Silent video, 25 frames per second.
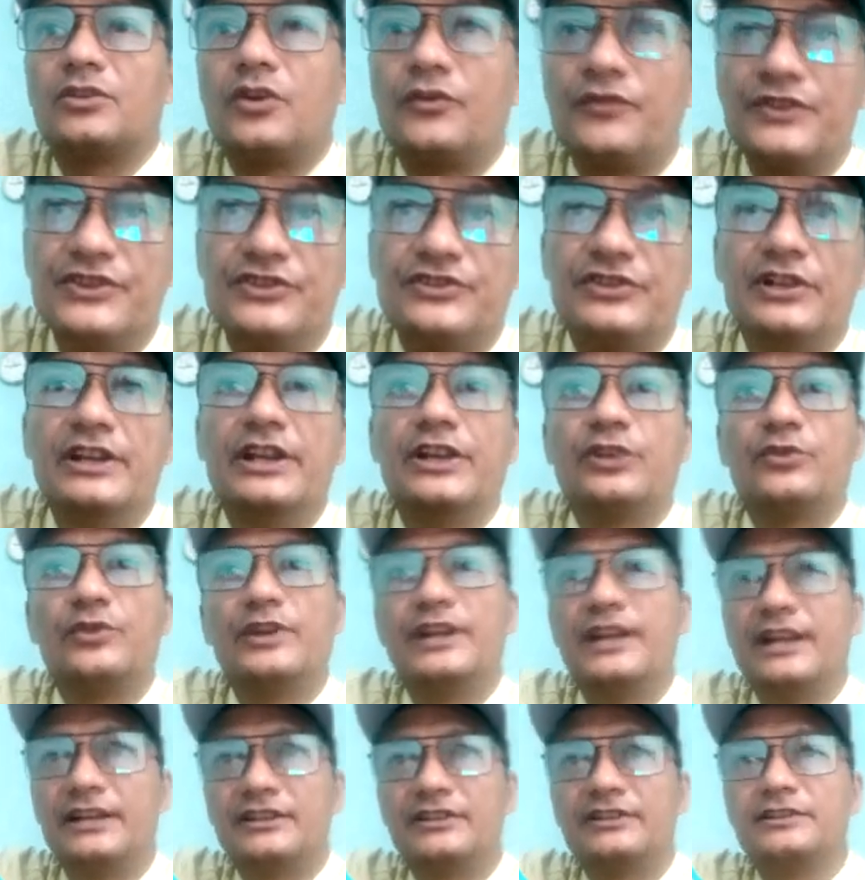official
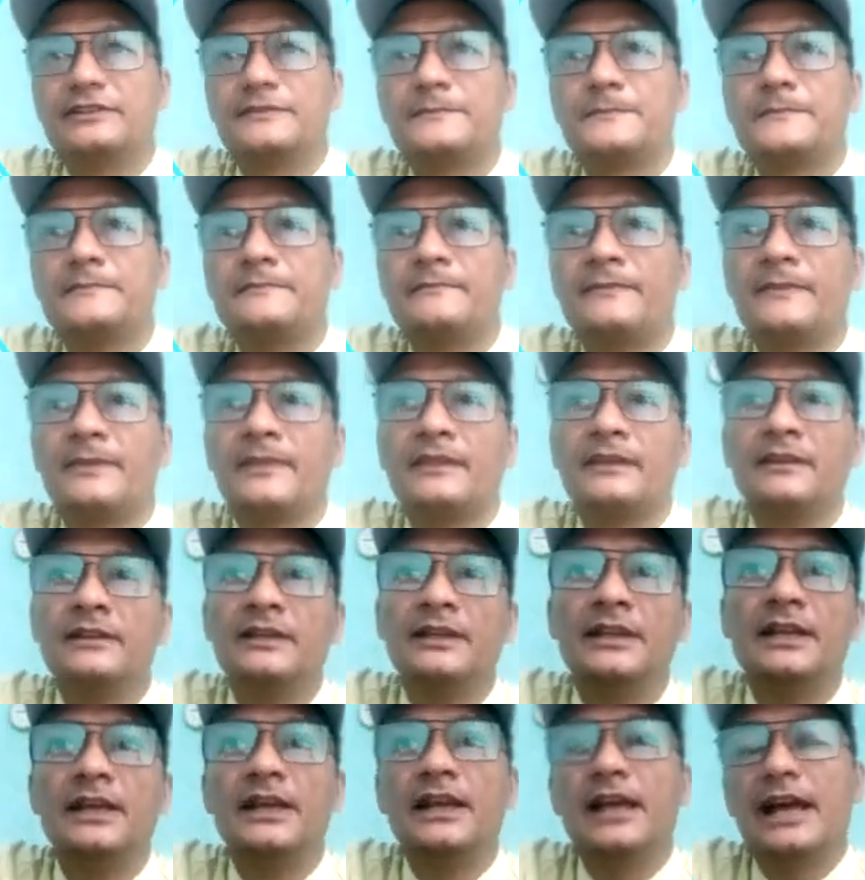liquidator.
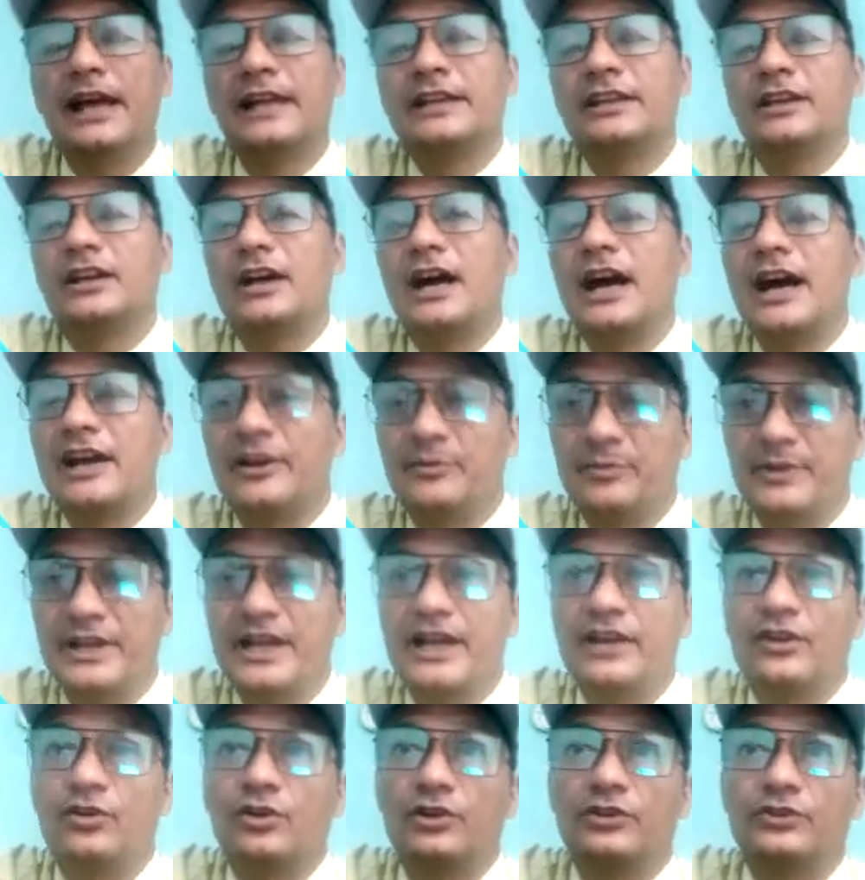And
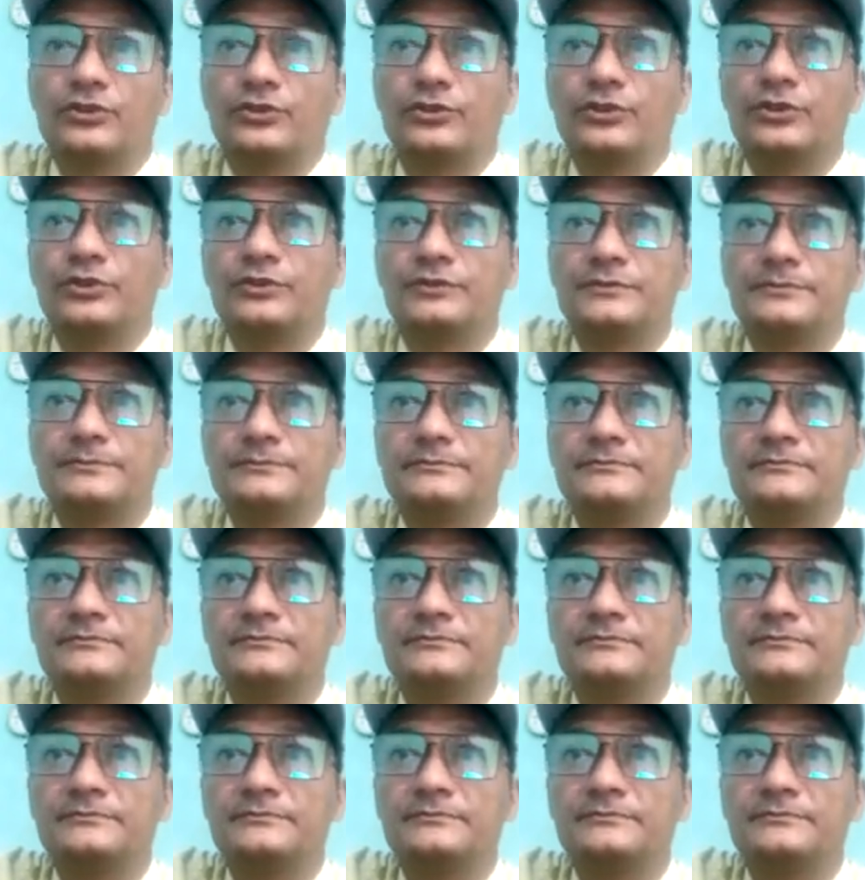RBI also,